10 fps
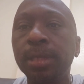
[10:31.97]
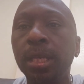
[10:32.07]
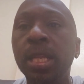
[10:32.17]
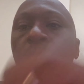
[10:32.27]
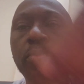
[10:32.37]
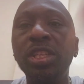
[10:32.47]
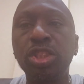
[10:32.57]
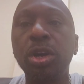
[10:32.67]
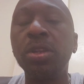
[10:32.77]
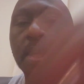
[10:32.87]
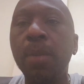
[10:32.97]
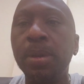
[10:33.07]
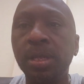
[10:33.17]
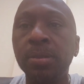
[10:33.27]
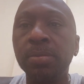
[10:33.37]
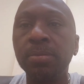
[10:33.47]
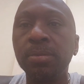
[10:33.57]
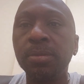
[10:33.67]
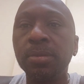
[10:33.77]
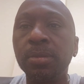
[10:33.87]
You need to restock the cupboard.
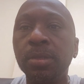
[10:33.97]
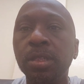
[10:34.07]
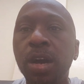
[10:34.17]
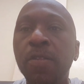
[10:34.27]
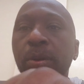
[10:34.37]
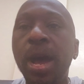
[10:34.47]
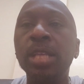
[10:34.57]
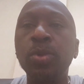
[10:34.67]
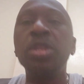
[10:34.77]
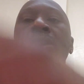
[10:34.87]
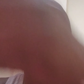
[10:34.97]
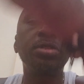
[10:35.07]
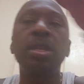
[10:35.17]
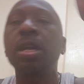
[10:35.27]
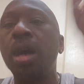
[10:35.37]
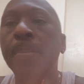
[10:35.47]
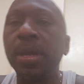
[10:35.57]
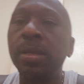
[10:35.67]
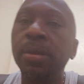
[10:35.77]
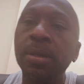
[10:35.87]
Otherwise, when you go to the
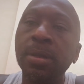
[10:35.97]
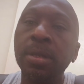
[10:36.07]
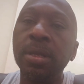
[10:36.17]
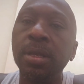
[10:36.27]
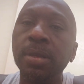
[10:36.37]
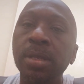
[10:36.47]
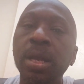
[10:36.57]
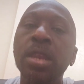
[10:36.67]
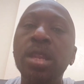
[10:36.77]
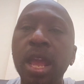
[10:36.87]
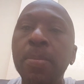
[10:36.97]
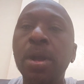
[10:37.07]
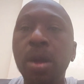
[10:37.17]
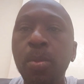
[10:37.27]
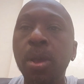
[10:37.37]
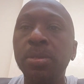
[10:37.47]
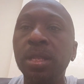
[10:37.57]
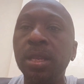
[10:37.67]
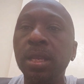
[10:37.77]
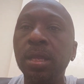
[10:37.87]
cupboard, you got nothing but cobwebs
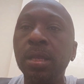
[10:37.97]
in there.